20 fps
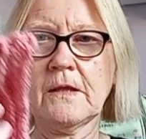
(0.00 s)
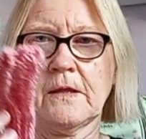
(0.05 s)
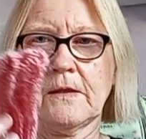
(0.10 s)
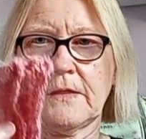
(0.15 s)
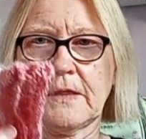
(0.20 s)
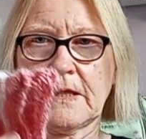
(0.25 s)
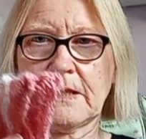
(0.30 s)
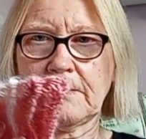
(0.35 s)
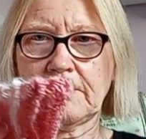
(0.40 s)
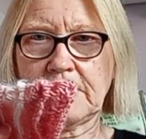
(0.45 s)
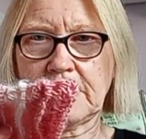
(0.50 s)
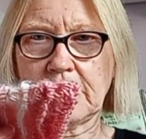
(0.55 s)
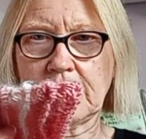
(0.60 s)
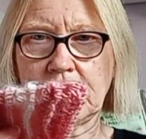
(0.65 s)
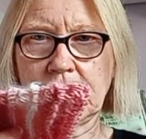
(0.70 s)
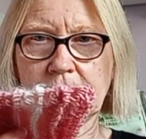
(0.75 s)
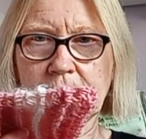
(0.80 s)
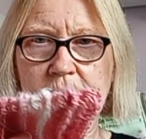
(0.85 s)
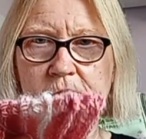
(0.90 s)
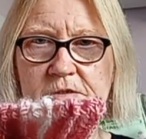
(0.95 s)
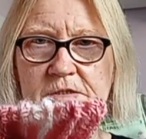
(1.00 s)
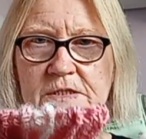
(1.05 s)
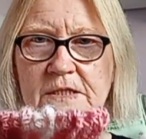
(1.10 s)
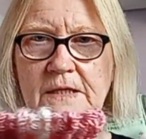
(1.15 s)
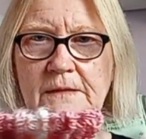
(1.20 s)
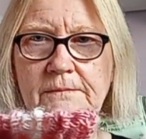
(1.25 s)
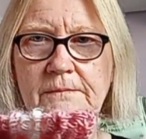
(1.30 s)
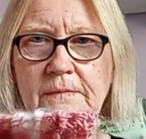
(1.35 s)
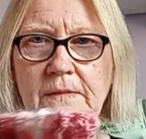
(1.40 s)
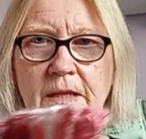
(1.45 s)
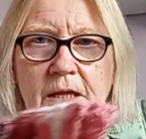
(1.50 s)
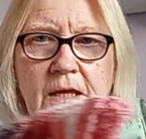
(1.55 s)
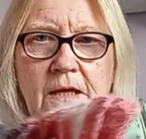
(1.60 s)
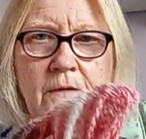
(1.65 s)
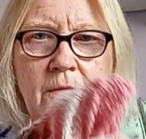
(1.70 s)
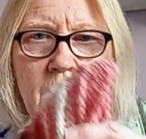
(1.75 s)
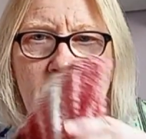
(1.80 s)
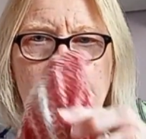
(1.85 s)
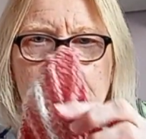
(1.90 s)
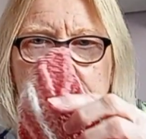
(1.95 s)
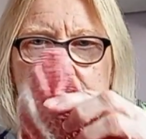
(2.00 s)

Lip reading: There we go, got it. Now,